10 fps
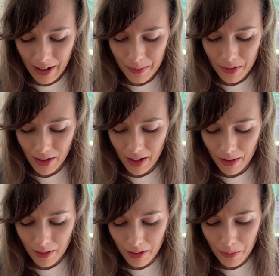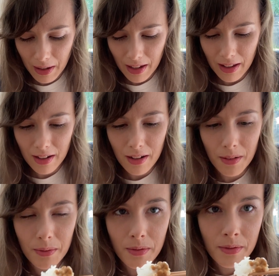I'm gonna take a little bit
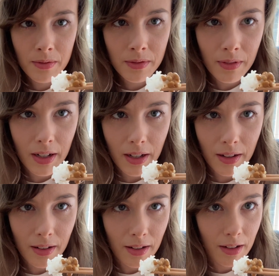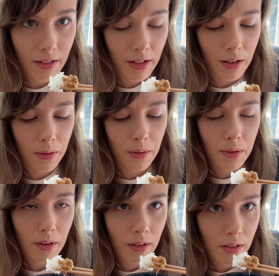here. Ready? Here it goes.